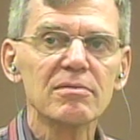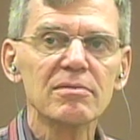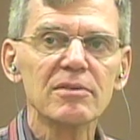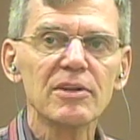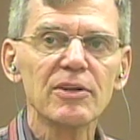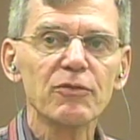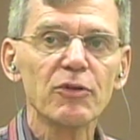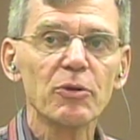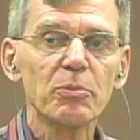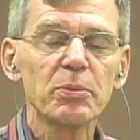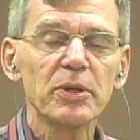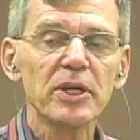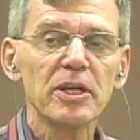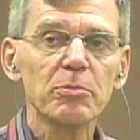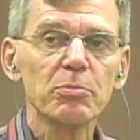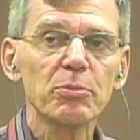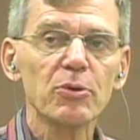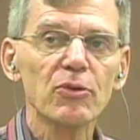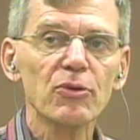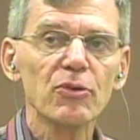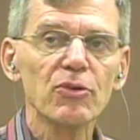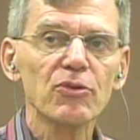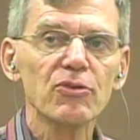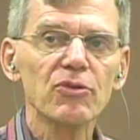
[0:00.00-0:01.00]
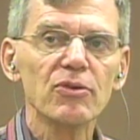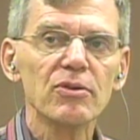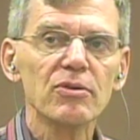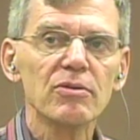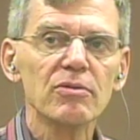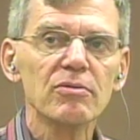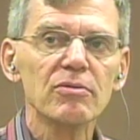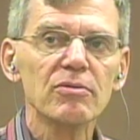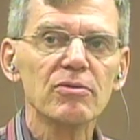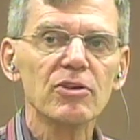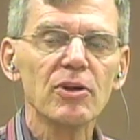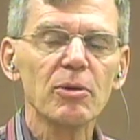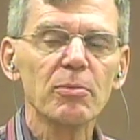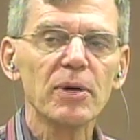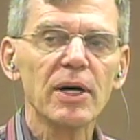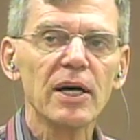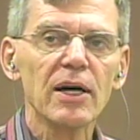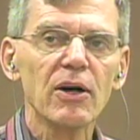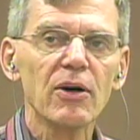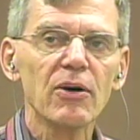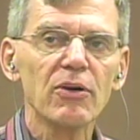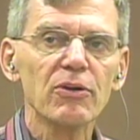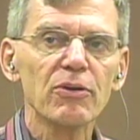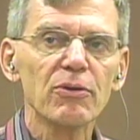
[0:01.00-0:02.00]
different peoples, and
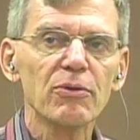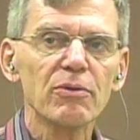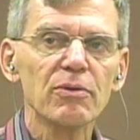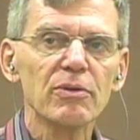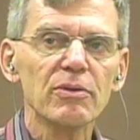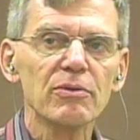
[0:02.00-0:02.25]
somehow you